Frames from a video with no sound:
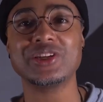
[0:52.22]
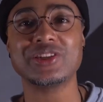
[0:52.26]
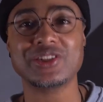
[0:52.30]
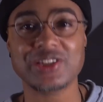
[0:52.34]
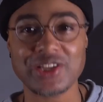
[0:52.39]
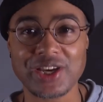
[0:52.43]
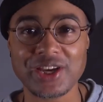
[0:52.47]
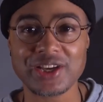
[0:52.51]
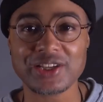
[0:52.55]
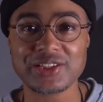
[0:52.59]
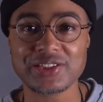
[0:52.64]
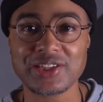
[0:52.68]
the
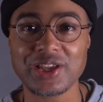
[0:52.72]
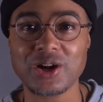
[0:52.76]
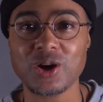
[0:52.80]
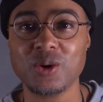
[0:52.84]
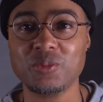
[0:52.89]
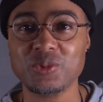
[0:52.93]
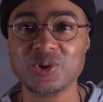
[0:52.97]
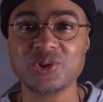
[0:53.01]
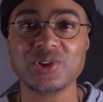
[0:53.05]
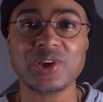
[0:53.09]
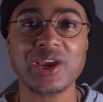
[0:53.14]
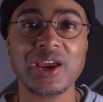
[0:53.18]
does that
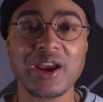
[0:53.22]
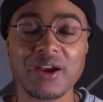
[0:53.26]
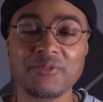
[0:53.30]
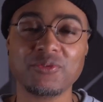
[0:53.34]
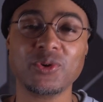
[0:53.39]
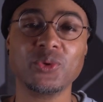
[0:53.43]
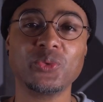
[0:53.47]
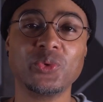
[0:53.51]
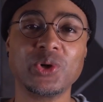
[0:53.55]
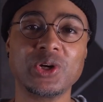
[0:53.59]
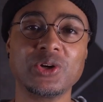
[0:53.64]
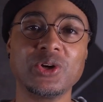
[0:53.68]
almost
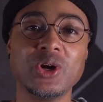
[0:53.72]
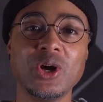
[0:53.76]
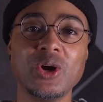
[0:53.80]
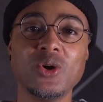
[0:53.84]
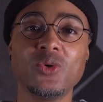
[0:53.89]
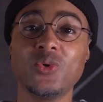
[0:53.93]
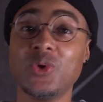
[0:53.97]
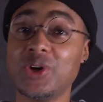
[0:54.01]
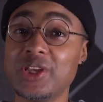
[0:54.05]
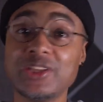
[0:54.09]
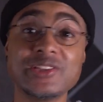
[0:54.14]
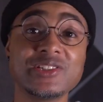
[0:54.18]
everyone
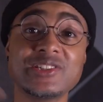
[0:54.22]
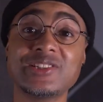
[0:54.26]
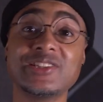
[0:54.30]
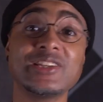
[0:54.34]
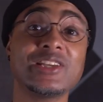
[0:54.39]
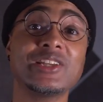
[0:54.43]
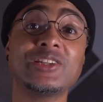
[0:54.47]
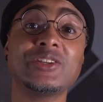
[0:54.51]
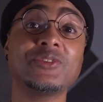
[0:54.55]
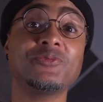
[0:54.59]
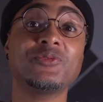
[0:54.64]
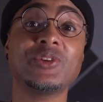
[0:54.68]
will
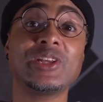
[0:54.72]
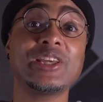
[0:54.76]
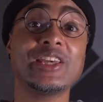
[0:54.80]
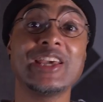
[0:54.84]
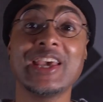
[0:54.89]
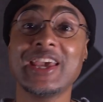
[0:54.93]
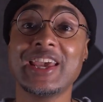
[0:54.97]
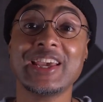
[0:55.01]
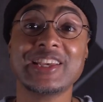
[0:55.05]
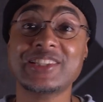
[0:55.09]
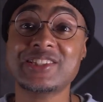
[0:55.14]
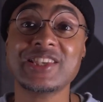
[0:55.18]
instinctively
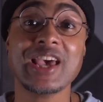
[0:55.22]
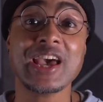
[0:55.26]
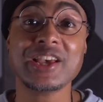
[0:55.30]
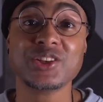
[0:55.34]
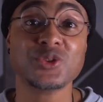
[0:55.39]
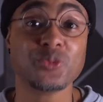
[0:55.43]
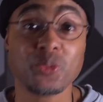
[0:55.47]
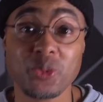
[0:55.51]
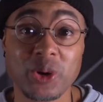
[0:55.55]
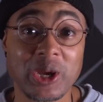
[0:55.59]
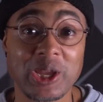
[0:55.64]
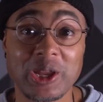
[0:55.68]

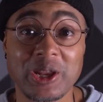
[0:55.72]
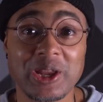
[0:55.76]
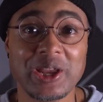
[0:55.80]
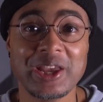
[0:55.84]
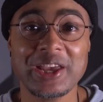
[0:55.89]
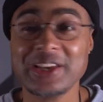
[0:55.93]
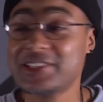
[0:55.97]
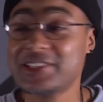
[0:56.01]
exasperate